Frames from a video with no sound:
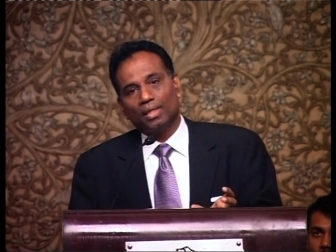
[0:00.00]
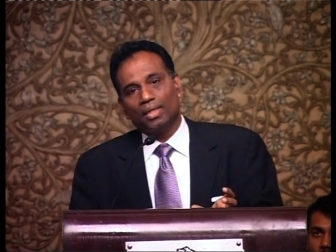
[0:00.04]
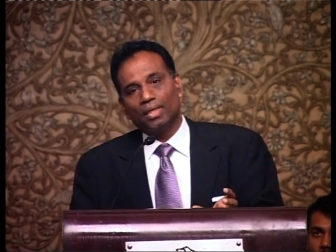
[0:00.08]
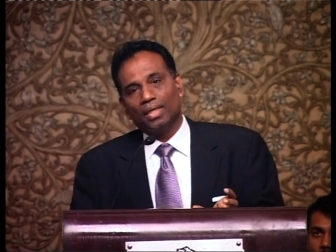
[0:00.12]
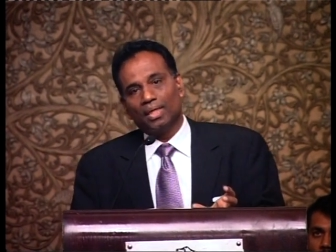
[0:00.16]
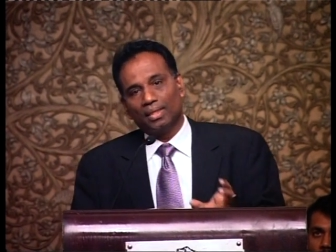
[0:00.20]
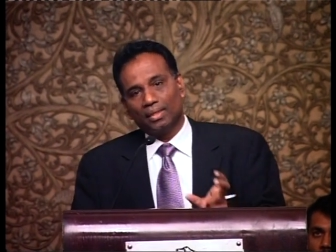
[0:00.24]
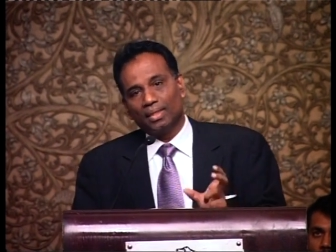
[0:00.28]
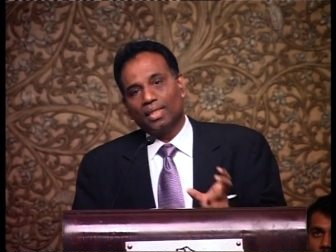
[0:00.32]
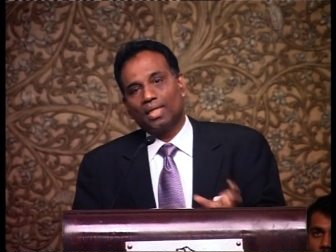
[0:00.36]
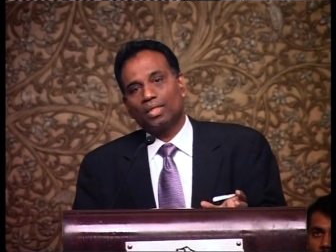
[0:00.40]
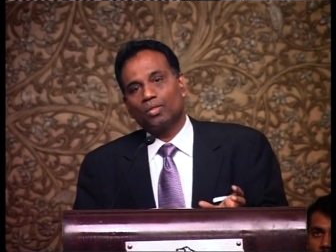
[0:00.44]

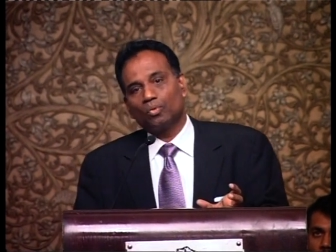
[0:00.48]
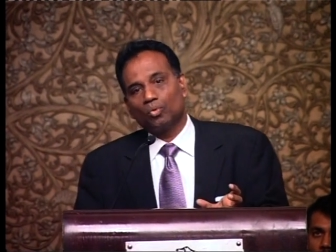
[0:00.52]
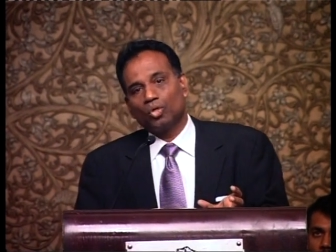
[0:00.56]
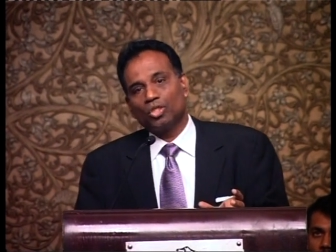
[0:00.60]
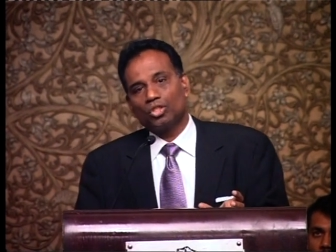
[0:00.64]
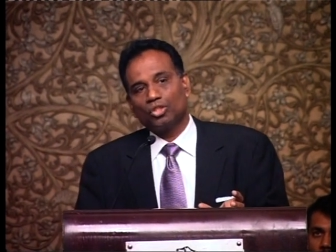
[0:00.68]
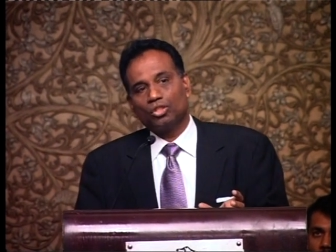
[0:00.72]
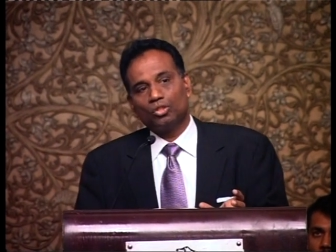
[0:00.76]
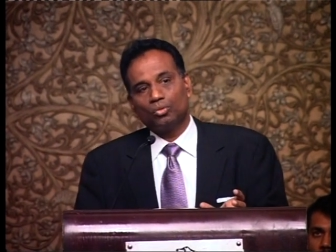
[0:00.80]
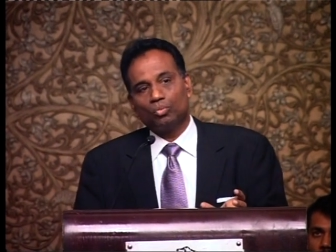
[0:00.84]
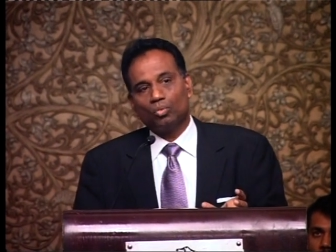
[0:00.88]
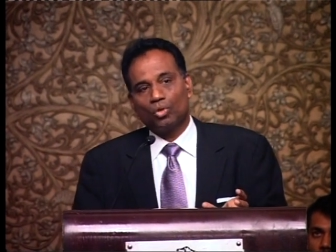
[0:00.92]
And that
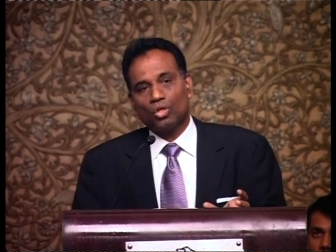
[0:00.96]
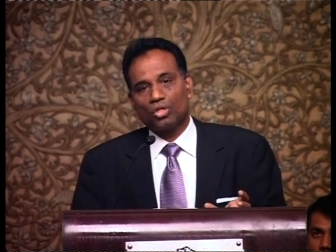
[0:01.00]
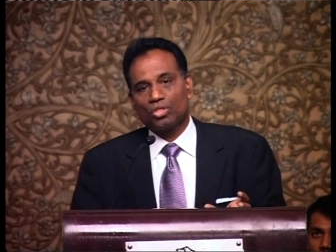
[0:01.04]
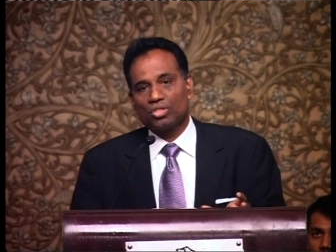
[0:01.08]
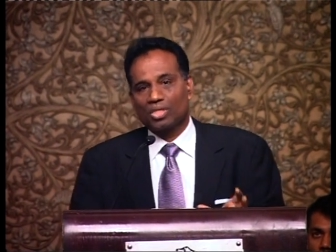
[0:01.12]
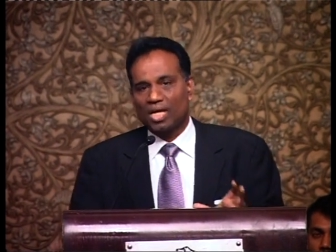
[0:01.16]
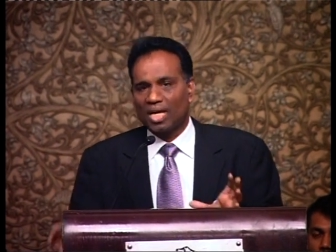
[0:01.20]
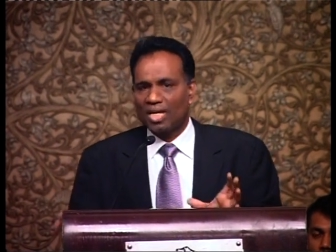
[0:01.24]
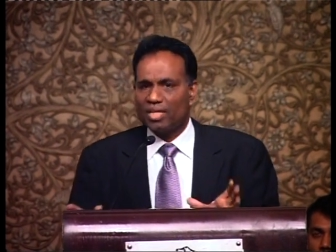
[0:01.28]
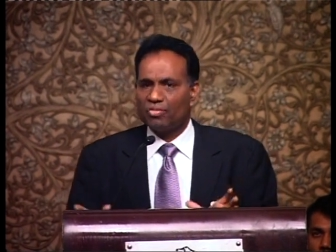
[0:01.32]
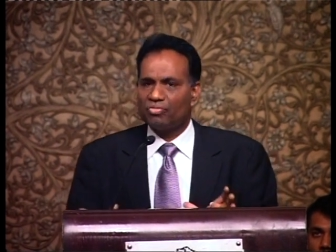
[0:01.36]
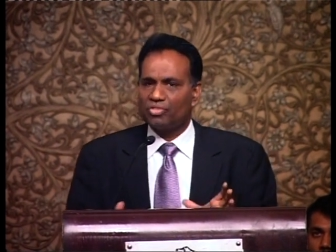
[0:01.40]
question was
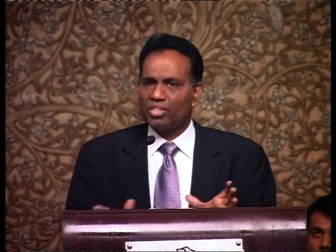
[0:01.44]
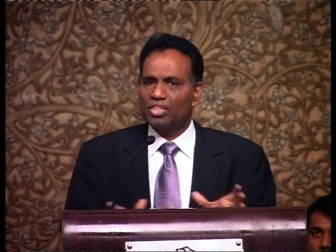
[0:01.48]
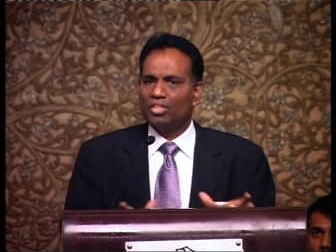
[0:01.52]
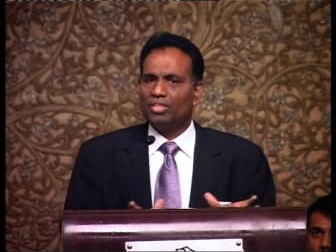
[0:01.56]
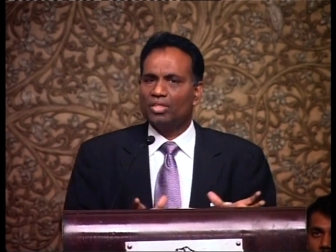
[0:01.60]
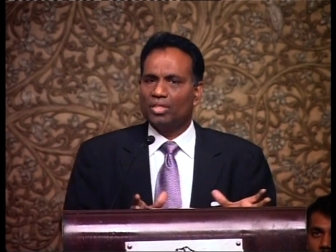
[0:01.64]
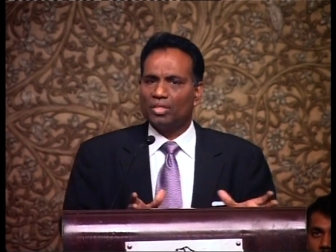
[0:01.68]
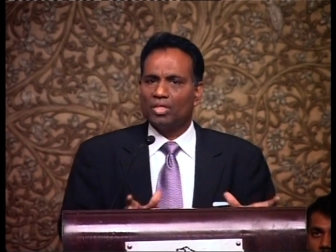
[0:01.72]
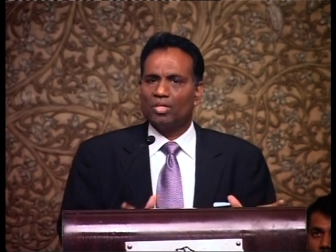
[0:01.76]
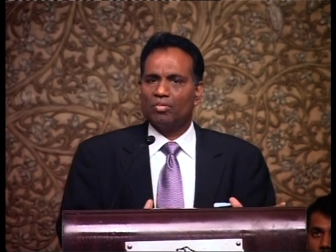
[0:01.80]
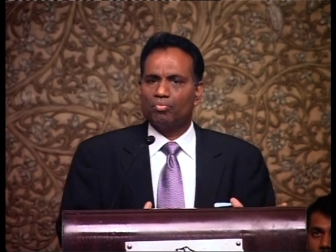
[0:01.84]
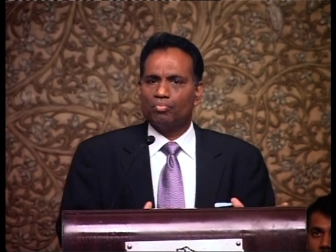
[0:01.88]
I've seen
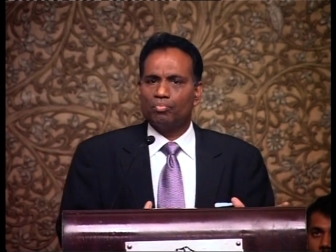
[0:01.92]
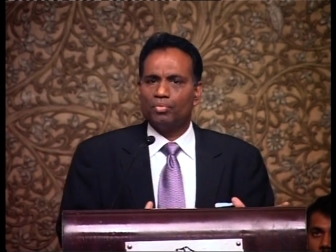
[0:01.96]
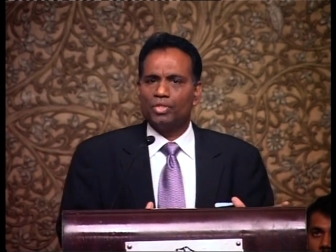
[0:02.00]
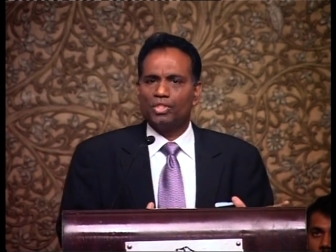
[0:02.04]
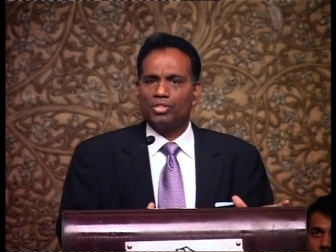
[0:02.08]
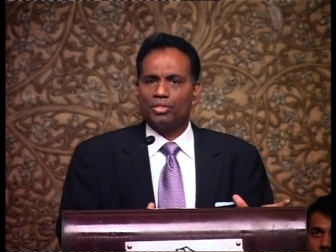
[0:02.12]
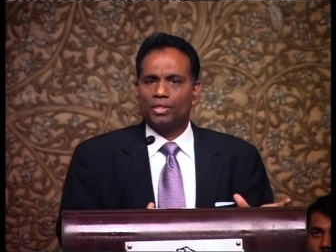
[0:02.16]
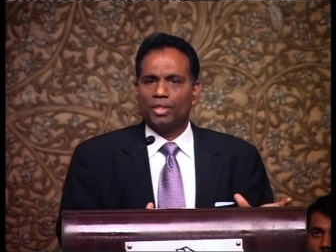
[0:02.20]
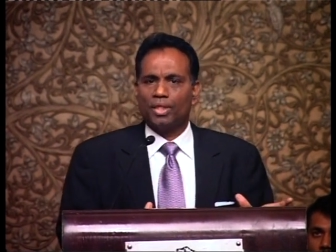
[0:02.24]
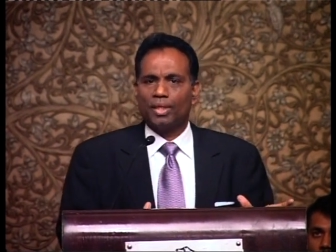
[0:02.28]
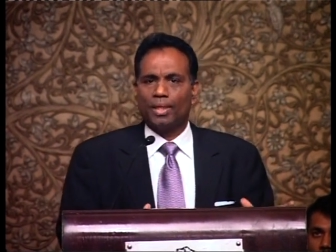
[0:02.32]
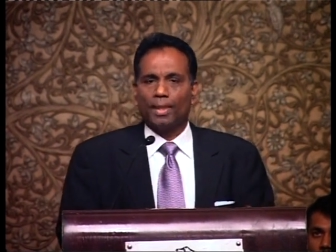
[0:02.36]
enough
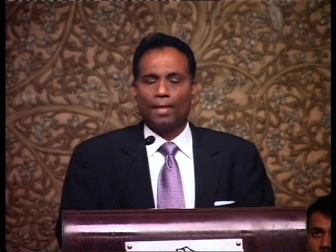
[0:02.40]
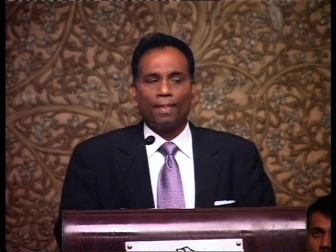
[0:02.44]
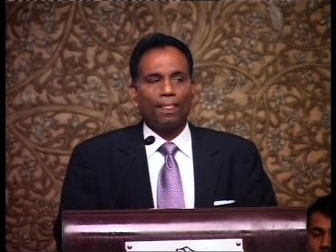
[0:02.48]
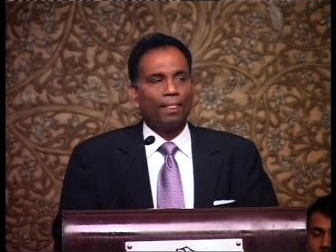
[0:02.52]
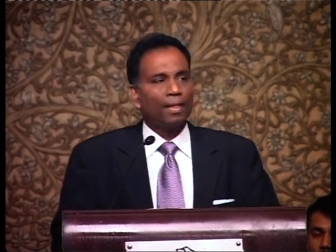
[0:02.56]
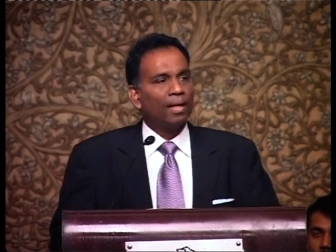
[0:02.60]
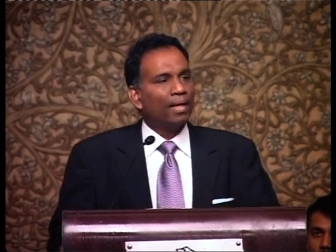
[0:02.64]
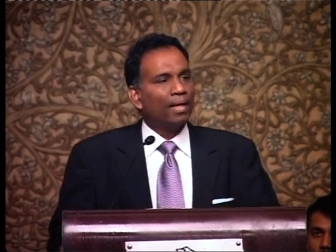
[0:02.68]
misery